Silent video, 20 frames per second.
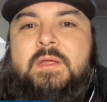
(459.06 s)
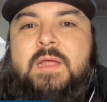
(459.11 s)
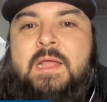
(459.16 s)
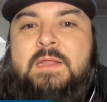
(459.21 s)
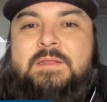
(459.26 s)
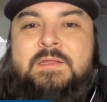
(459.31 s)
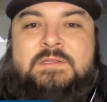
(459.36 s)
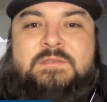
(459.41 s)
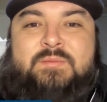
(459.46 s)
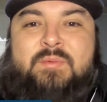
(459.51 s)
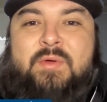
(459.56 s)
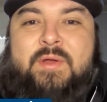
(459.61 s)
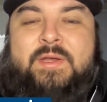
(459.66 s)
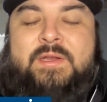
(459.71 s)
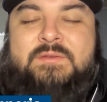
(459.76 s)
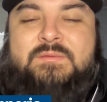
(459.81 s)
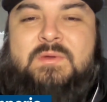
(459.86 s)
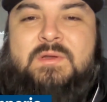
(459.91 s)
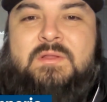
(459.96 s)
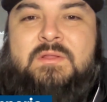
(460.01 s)
at this point,
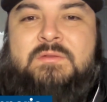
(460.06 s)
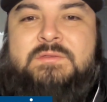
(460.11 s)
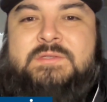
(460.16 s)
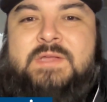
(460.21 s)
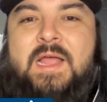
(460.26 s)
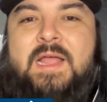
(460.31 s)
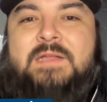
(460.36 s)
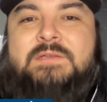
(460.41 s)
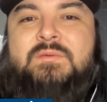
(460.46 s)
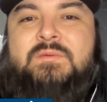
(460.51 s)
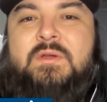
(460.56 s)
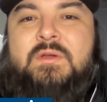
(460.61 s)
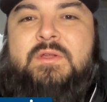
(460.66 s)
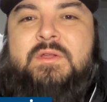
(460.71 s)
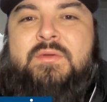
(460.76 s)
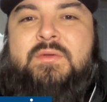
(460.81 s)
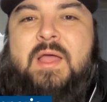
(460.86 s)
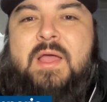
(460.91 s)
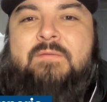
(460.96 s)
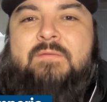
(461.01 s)
he's one of those guys where
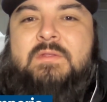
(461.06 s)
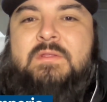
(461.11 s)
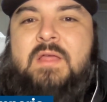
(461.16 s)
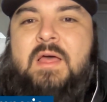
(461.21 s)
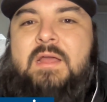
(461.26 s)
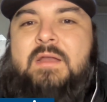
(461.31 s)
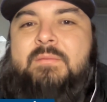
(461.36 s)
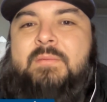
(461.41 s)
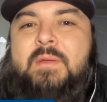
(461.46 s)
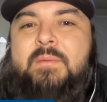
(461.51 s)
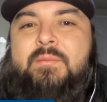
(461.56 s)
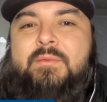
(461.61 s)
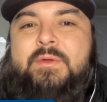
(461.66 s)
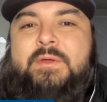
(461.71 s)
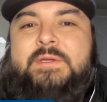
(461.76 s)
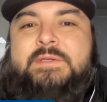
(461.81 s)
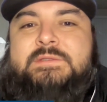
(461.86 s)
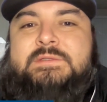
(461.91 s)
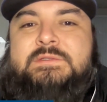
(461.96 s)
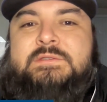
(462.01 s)
you have a lot of
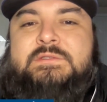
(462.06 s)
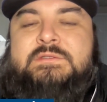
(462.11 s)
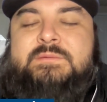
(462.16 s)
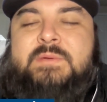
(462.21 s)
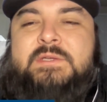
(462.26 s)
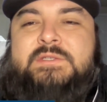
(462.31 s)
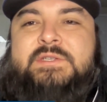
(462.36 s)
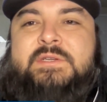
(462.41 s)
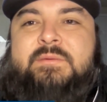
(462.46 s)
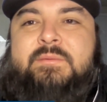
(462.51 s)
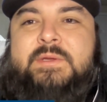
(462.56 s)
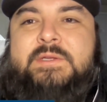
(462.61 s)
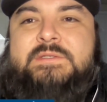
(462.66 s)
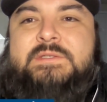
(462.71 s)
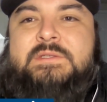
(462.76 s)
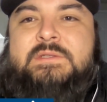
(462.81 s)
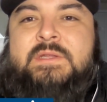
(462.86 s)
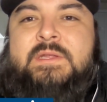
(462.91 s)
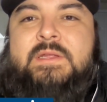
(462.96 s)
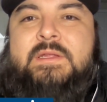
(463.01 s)
memories, especially
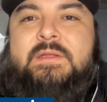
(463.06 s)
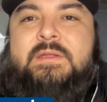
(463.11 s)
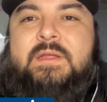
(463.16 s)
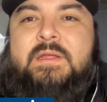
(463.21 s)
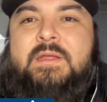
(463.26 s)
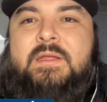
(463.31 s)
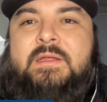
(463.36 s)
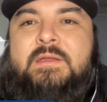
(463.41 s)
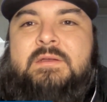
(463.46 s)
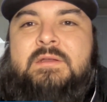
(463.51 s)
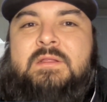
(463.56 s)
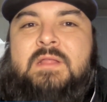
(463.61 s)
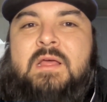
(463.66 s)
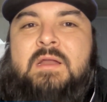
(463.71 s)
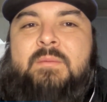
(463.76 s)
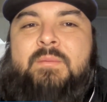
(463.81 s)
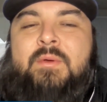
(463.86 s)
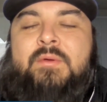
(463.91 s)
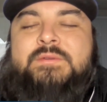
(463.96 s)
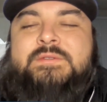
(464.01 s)
recently, and a
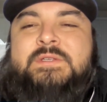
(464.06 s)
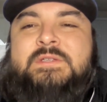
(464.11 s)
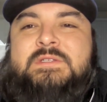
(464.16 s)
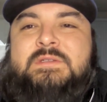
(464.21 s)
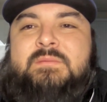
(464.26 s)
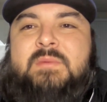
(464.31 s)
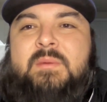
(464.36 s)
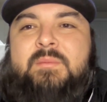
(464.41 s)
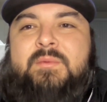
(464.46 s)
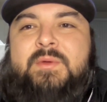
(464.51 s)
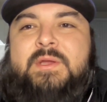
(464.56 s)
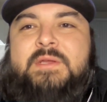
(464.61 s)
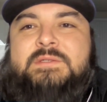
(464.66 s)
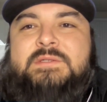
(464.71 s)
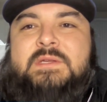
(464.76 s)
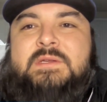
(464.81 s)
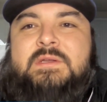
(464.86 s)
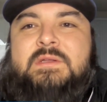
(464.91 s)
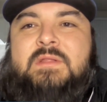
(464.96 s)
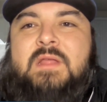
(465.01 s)
lot of postseason memories,
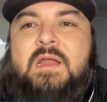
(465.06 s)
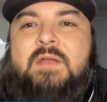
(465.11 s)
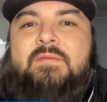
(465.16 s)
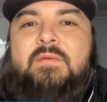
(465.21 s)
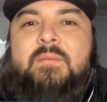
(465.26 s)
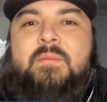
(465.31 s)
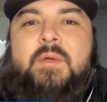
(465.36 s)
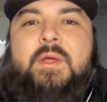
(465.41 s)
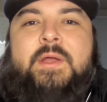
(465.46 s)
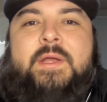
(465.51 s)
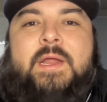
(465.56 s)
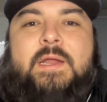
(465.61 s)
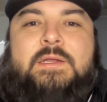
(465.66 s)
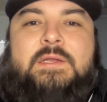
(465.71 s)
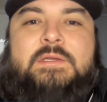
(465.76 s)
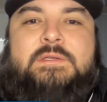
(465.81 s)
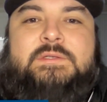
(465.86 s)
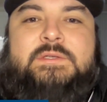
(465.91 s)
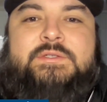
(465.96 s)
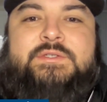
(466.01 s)
and a lot of them are
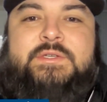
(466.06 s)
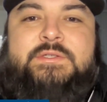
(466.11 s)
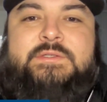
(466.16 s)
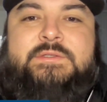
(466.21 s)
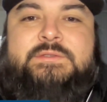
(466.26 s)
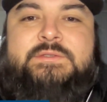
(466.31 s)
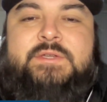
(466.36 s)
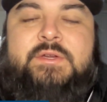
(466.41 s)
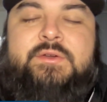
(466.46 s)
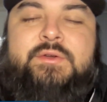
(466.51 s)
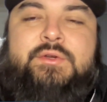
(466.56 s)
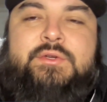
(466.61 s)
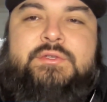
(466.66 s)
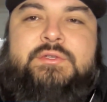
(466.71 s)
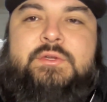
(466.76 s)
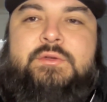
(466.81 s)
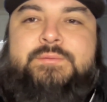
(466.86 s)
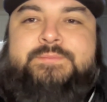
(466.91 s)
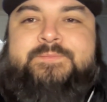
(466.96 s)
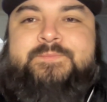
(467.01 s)
connected to Justin Turner.
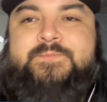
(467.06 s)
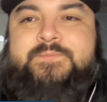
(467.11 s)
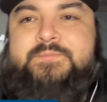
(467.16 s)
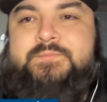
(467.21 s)
So,